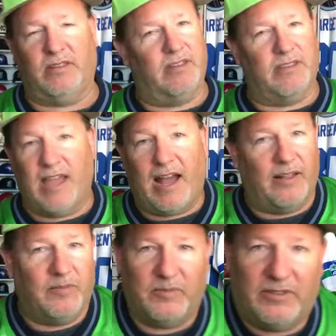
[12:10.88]
yeah.
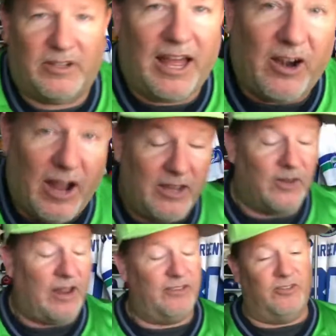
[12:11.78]
So I don't know how you
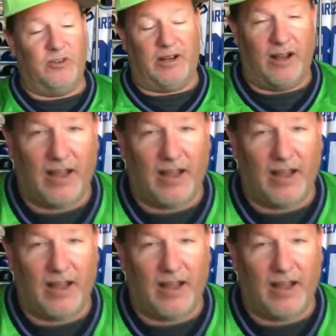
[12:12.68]
guys do it.